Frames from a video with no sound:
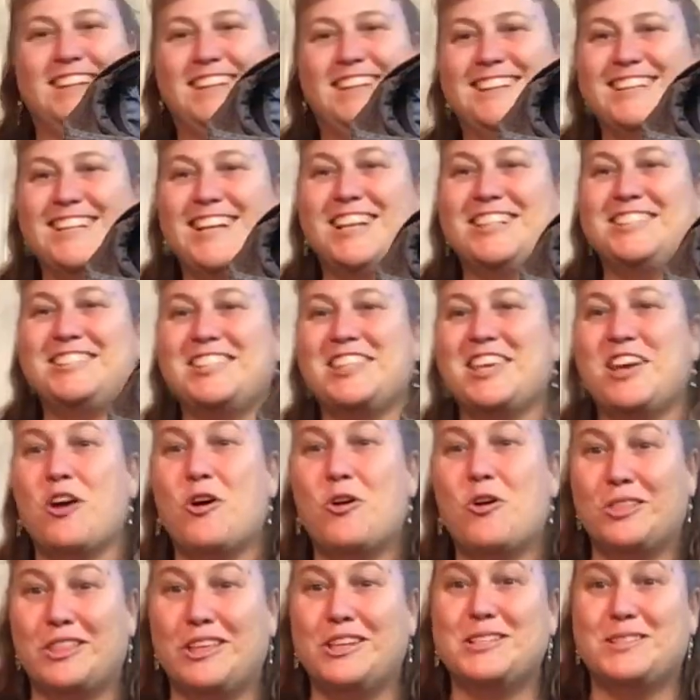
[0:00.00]
that's the
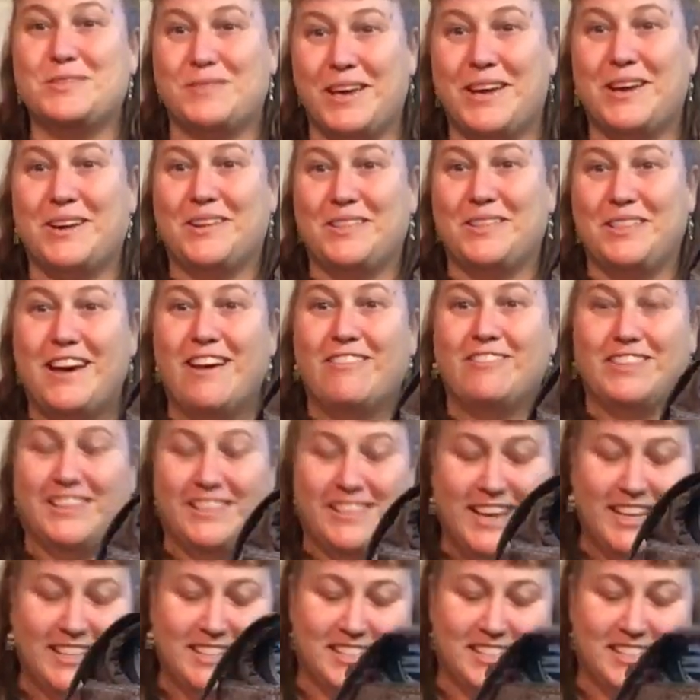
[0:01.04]
only speaker left in that